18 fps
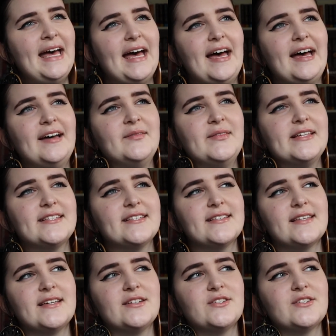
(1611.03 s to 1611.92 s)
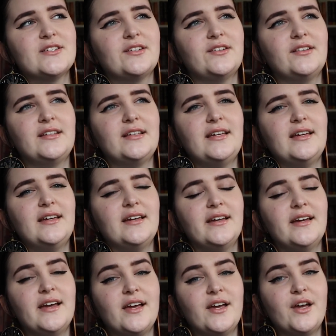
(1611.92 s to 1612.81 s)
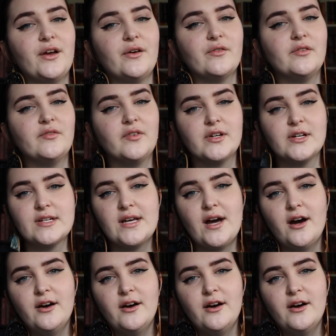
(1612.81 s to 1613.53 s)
It's essentially a reverse